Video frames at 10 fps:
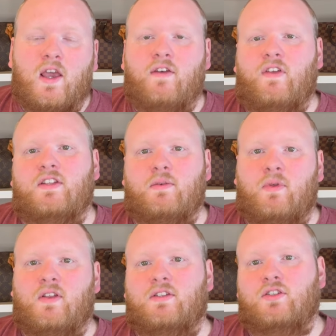If that's
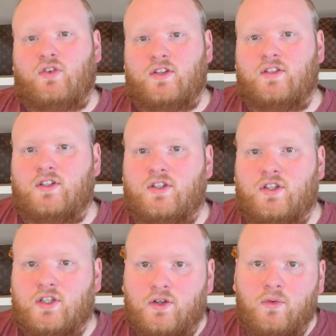something that's interesting to
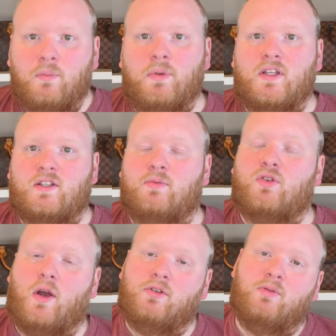you, please
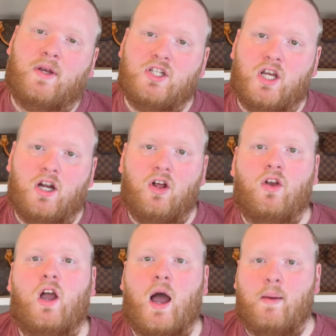subscribe to my channel,
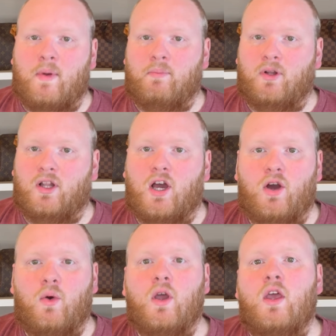comment
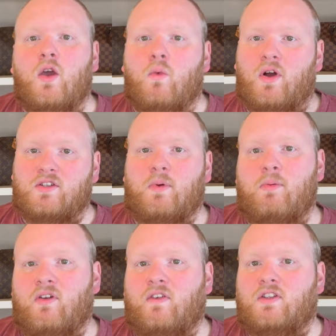below, watch my
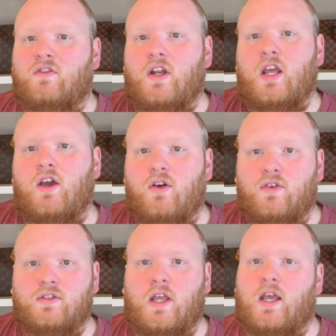previous
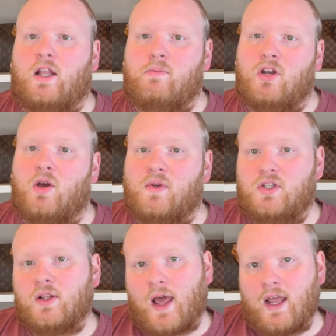videos, and let me know what
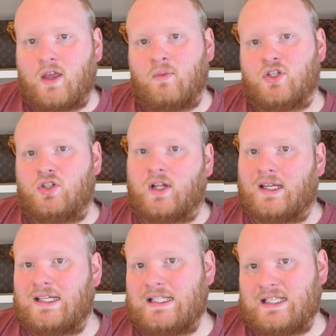you like and what you'd
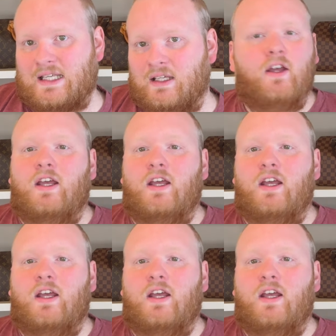like to see.